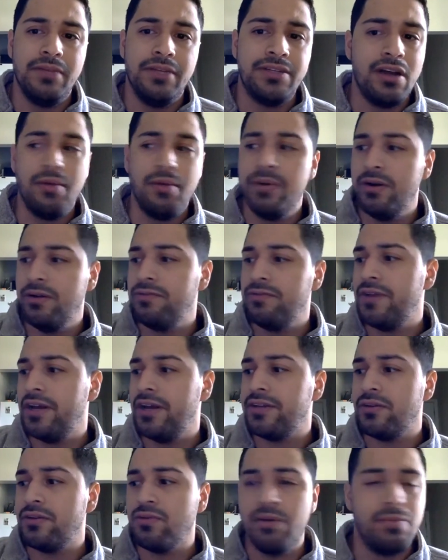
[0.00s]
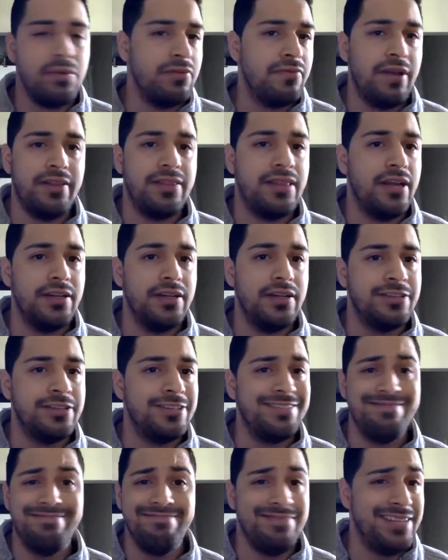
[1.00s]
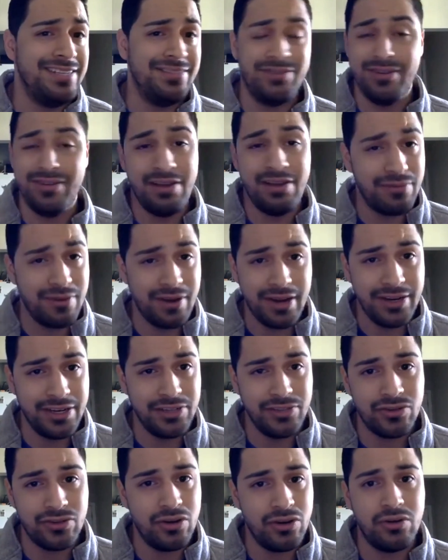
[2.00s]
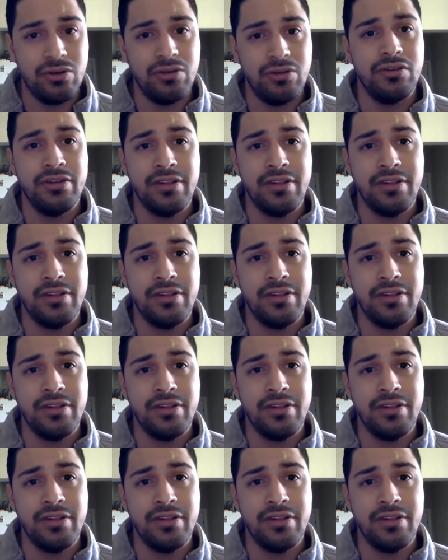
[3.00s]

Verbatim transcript: a domino effect, a ripple effect that just, there's never ending circle.